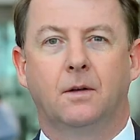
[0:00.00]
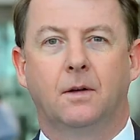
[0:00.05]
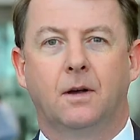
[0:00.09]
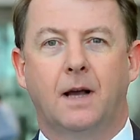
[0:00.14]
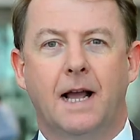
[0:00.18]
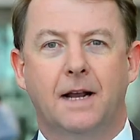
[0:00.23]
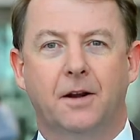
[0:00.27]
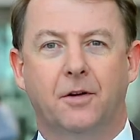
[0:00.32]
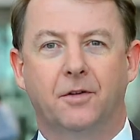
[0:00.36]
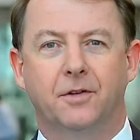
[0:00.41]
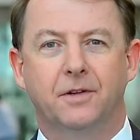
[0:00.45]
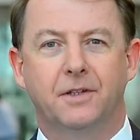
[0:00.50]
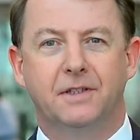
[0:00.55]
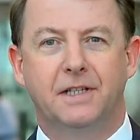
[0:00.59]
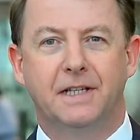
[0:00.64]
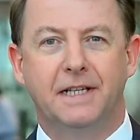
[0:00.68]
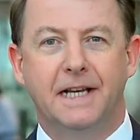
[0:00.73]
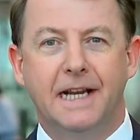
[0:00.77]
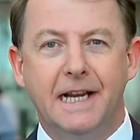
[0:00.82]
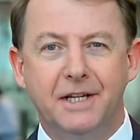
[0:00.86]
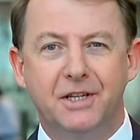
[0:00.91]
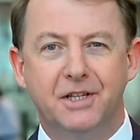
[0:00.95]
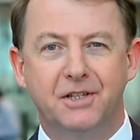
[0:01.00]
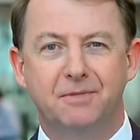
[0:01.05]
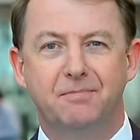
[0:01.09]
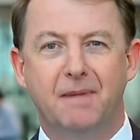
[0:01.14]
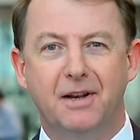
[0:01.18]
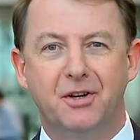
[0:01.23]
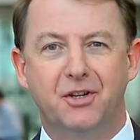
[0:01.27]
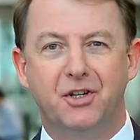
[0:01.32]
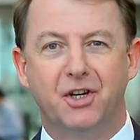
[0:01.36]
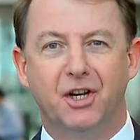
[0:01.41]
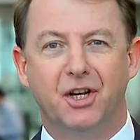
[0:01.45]
Hang on. Did he just
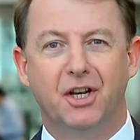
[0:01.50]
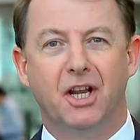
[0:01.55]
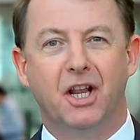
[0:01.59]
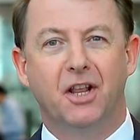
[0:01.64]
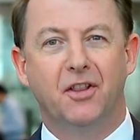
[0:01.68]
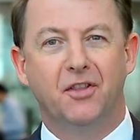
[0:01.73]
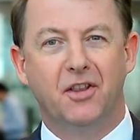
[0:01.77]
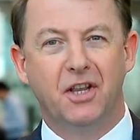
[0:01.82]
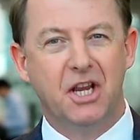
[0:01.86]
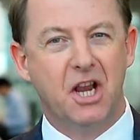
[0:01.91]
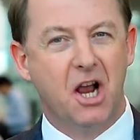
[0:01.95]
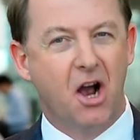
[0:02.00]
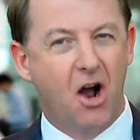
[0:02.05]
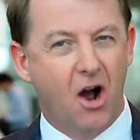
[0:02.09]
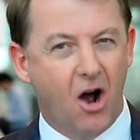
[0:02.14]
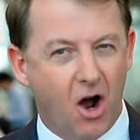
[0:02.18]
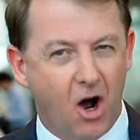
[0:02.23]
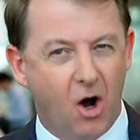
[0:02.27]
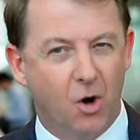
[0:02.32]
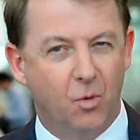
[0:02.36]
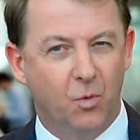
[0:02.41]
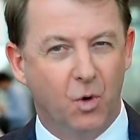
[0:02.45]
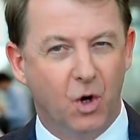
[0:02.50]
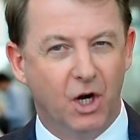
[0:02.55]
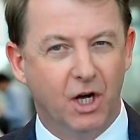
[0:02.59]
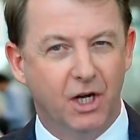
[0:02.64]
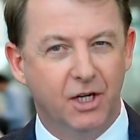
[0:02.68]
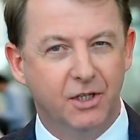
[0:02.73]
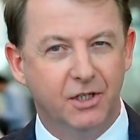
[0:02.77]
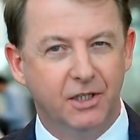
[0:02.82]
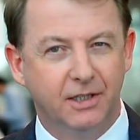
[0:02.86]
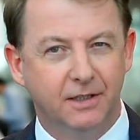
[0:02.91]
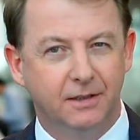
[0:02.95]
mention the R
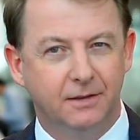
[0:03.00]
word?